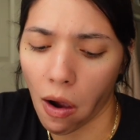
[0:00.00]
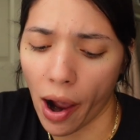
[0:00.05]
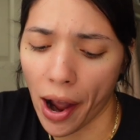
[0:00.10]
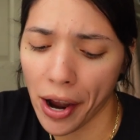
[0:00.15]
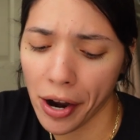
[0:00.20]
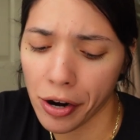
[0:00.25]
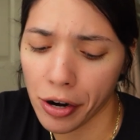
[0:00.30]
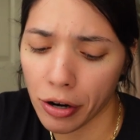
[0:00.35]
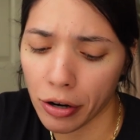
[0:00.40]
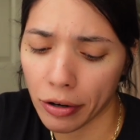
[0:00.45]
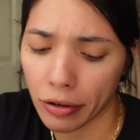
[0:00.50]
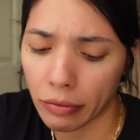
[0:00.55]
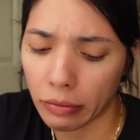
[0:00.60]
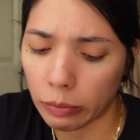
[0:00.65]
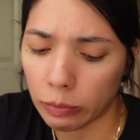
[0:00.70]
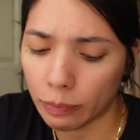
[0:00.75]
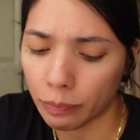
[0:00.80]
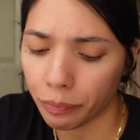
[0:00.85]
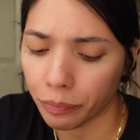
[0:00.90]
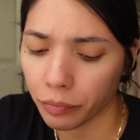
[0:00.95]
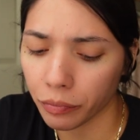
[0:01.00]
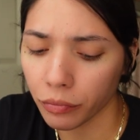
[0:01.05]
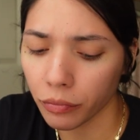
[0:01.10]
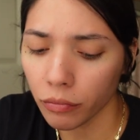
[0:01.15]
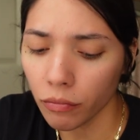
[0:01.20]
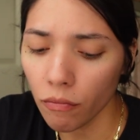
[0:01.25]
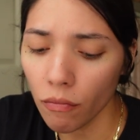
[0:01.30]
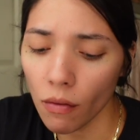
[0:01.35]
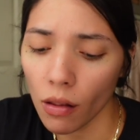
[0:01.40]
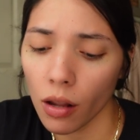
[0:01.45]
I heard
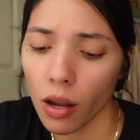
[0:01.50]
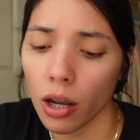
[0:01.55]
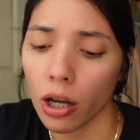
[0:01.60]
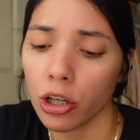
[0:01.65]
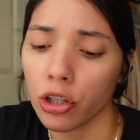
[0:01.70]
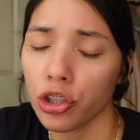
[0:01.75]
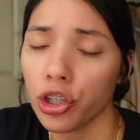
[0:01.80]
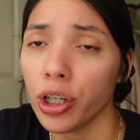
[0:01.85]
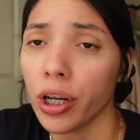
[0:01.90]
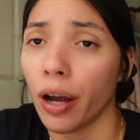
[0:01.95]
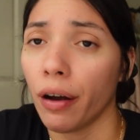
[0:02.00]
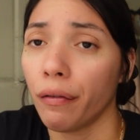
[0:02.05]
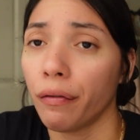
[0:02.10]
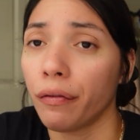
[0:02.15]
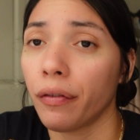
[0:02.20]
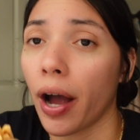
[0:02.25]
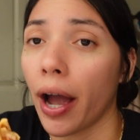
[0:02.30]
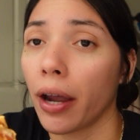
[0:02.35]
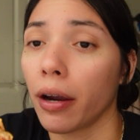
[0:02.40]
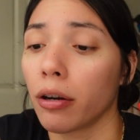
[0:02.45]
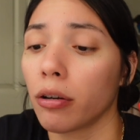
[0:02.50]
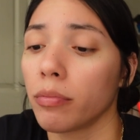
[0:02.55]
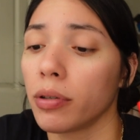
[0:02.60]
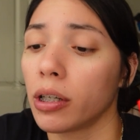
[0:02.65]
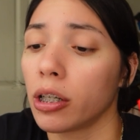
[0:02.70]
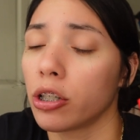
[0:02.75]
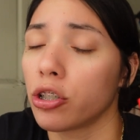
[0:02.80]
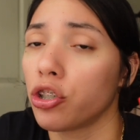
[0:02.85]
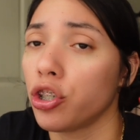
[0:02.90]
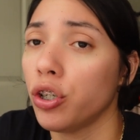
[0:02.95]
she got fired
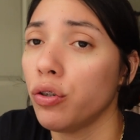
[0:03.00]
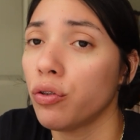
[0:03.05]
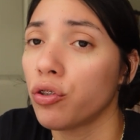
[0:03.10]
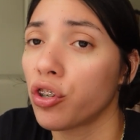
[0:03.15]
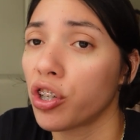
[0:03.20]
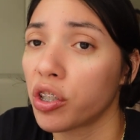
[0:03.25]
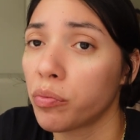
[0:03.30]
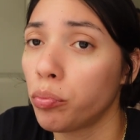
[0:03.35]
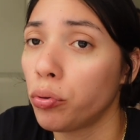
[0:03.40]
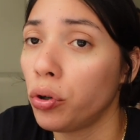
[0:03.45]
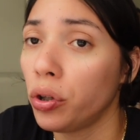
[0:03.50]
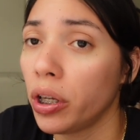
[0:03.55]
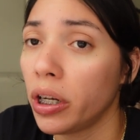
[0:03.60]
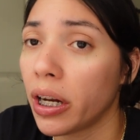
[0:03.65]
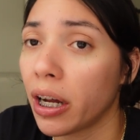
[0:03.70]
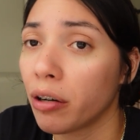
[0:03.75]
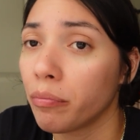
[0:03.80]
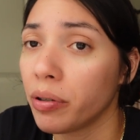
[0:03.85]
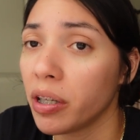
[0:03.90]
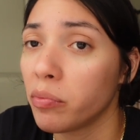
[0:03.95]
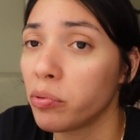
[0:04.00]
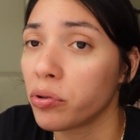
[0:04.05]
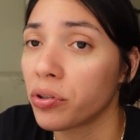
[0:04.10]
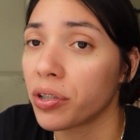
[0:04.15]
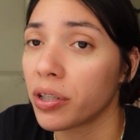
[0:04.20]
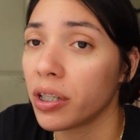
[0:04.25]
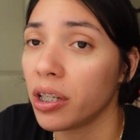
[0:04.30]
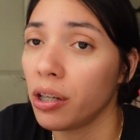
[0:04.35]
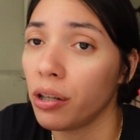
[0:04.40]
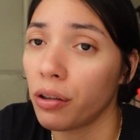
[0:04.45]
because she was just pulling out
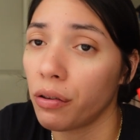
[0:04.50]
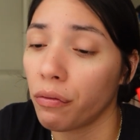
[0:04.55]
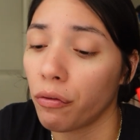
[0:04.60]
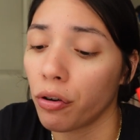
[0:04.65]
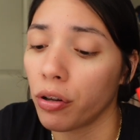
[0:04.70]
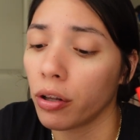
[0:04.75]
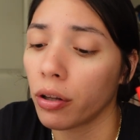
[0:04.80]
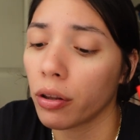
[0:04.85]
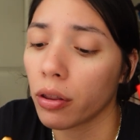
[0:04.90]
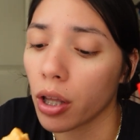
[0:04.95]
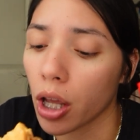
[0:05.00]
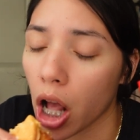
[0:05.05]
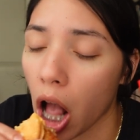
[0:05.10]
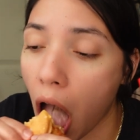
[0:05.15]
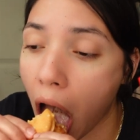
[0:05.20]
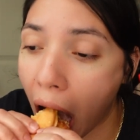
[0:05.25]
people's teeth for nothing.